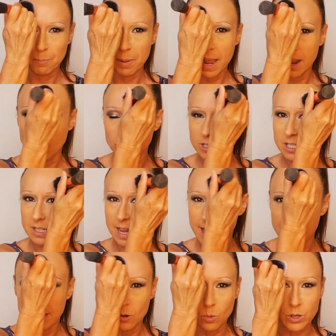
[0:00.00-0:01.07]
pounce
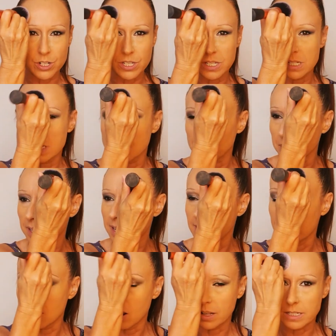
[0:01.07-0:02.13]
that or stipple
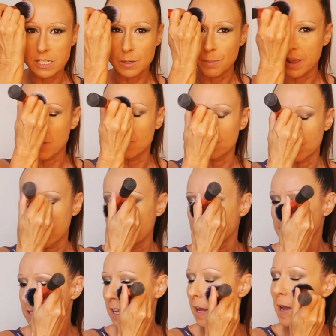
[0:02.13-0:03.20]
it onto my
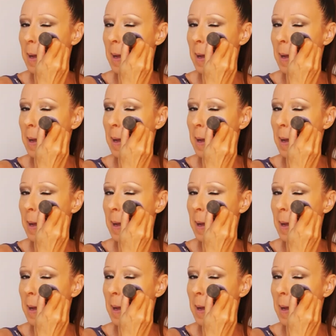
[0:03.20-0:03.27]
face